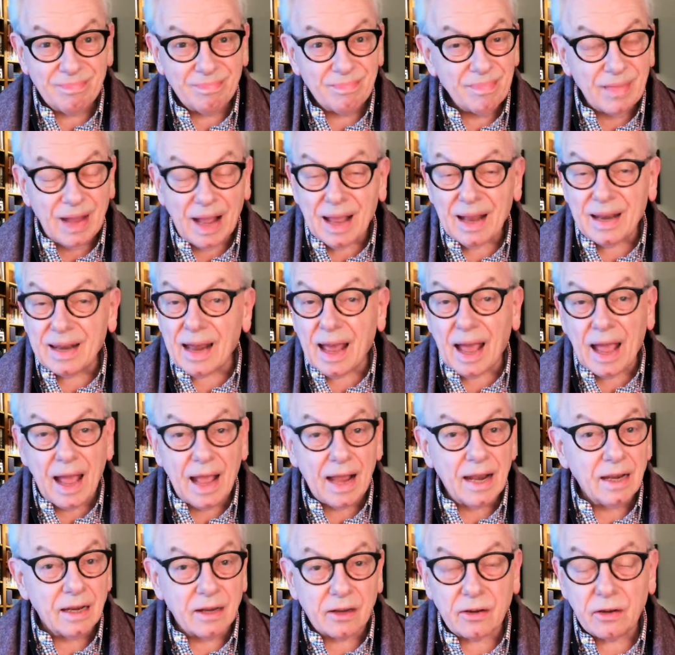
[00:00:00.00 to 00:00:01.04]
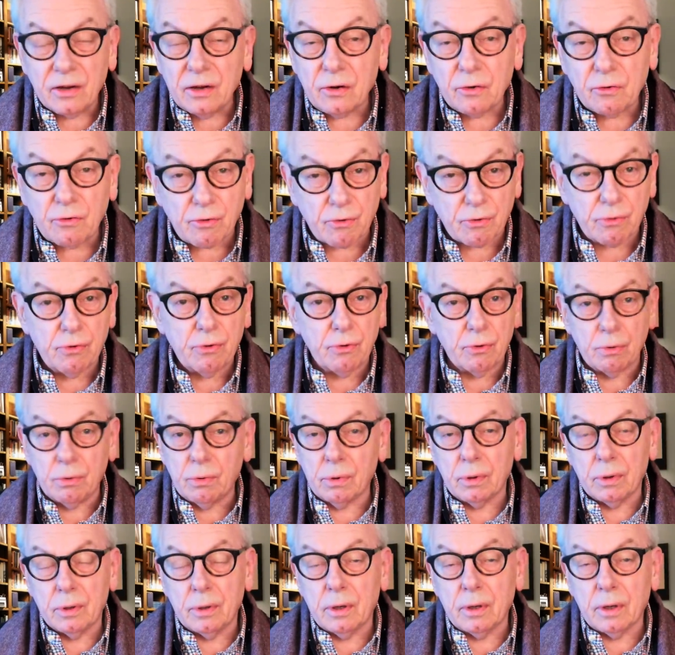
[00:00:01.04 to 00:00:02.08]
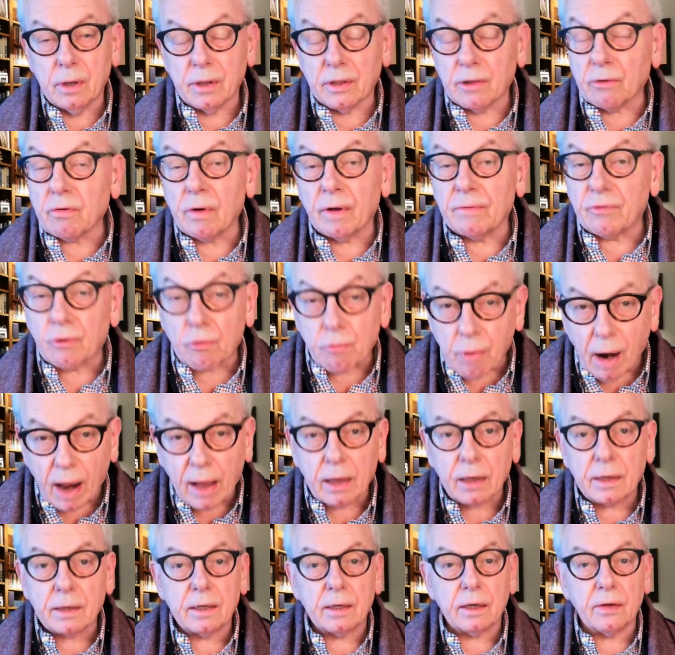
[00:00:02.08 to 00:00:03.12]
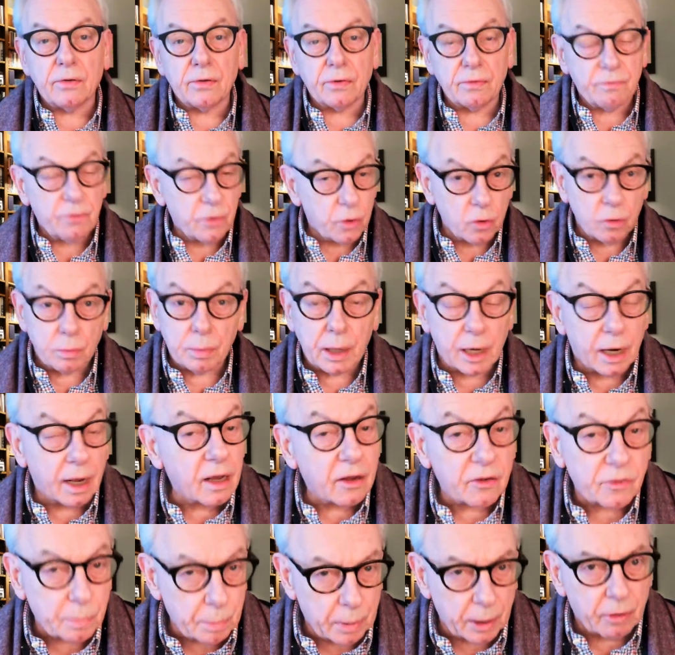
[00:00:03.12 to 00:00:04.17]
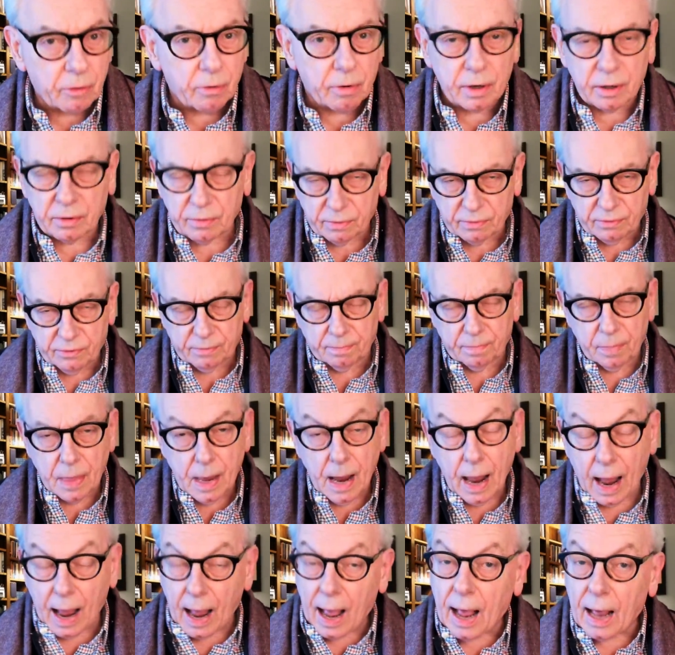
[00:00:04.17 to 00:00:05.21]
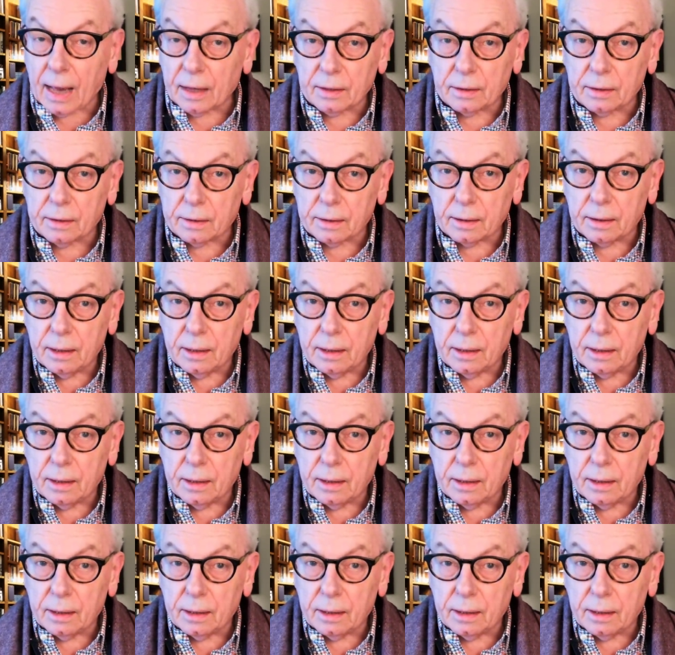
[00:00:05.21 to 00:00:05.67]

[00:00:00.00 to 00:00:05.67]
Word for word: it ain't true. There are varieties of human experience and